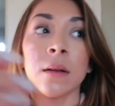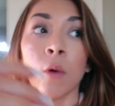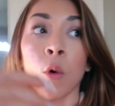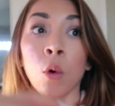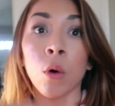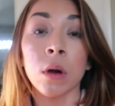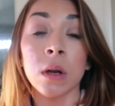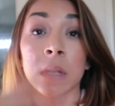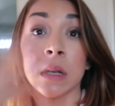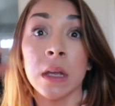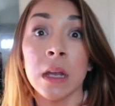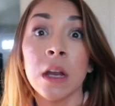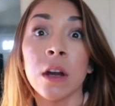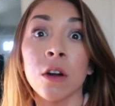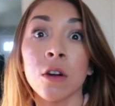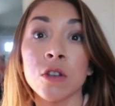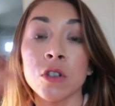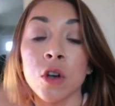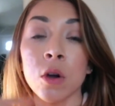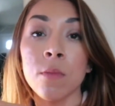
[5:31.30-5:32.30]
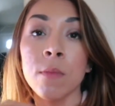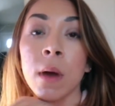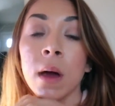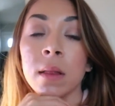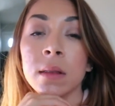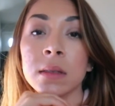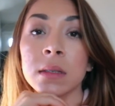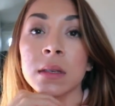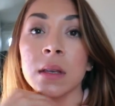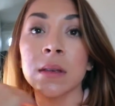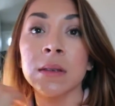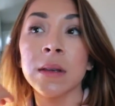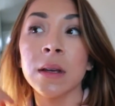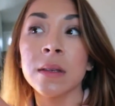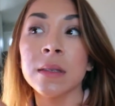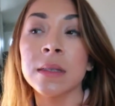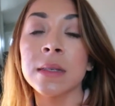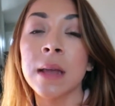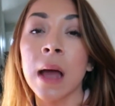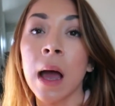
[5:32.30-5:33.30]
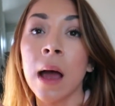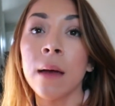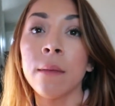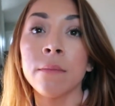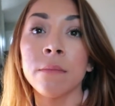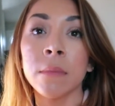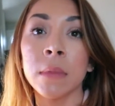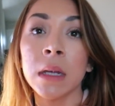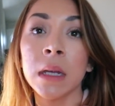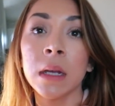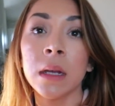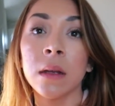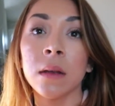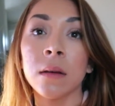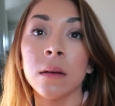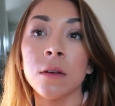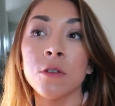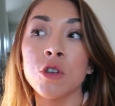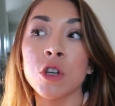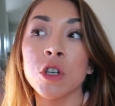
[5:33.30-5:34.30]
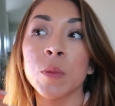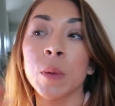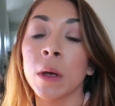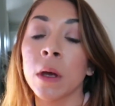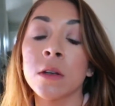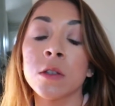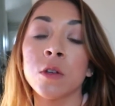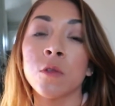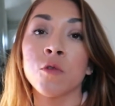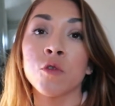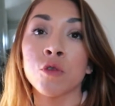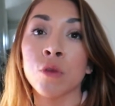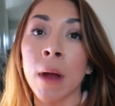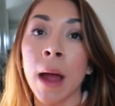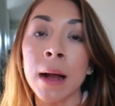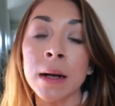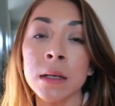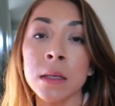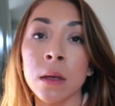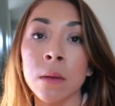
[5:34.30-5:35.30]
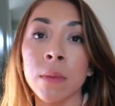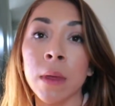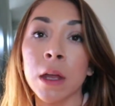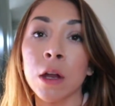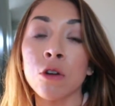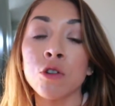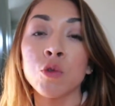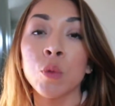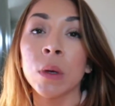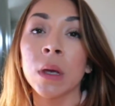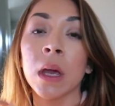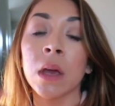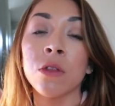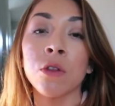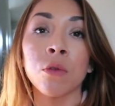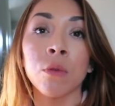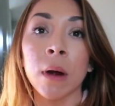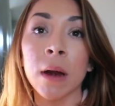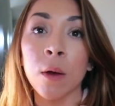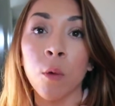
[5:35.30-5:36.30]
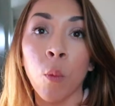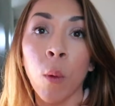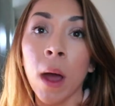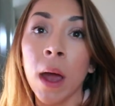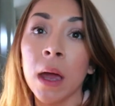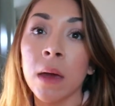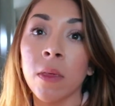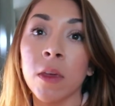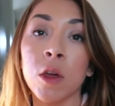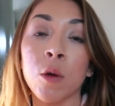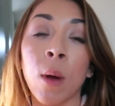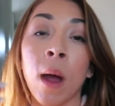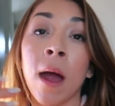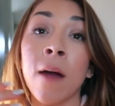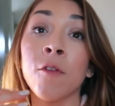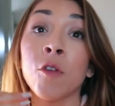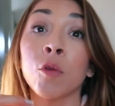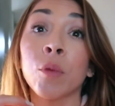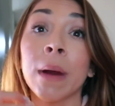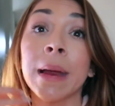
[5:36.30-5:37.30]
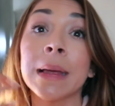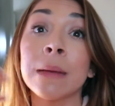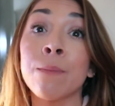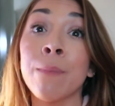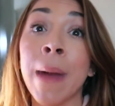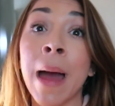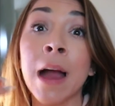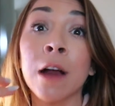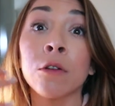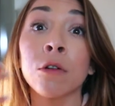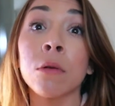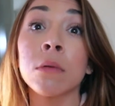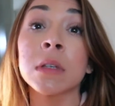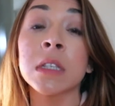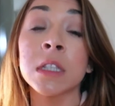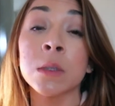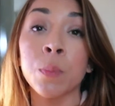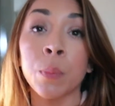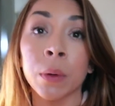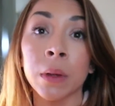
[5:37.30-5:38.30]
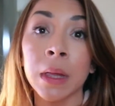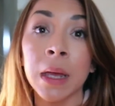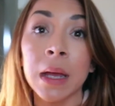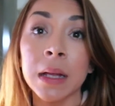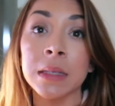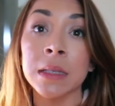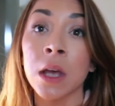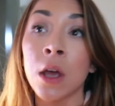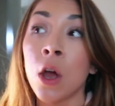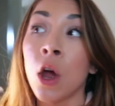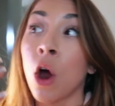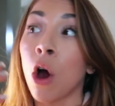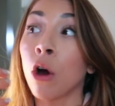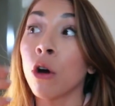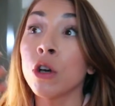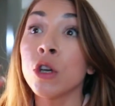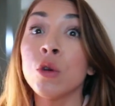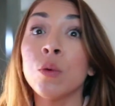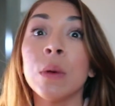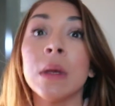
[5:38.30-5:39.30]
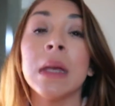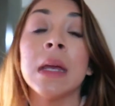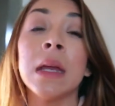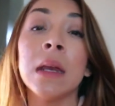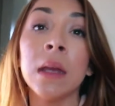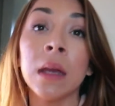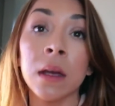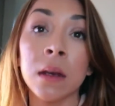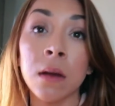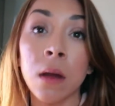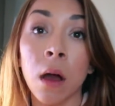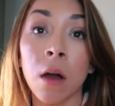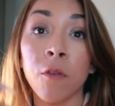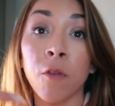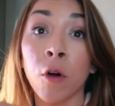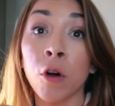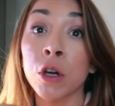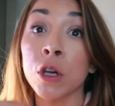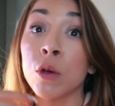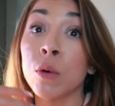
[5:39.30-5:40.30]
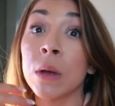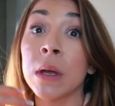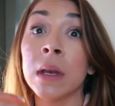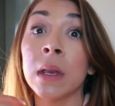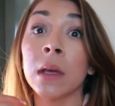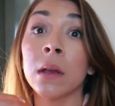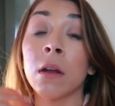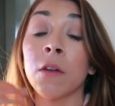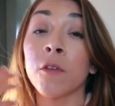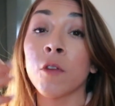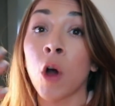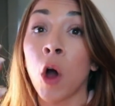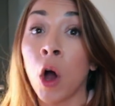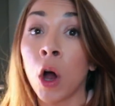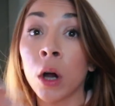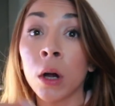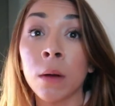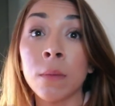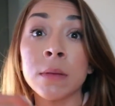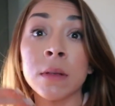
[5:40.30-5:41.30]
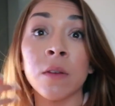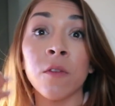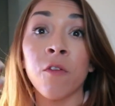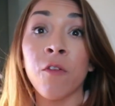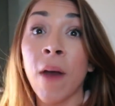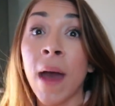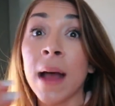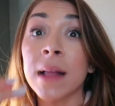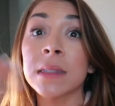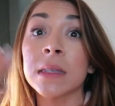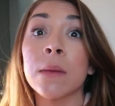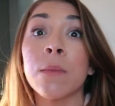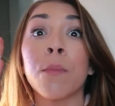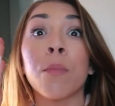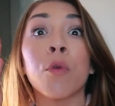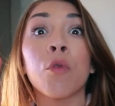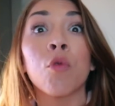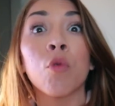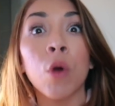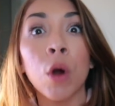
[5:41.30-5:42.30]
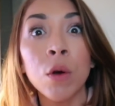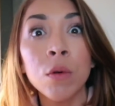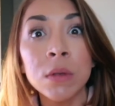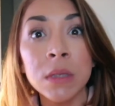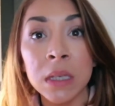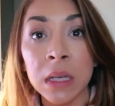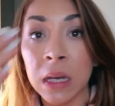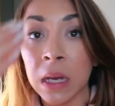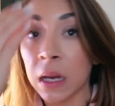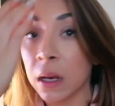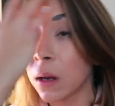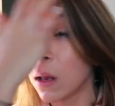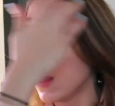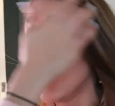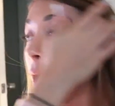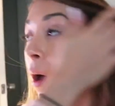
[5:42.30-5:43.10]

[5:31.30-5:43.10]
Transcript: or years or months does not mean just because you've trapped them that you're doing it in the right way, that you have the right macro split. Are you eating enough? Are you eating enough carbs and fats and protein?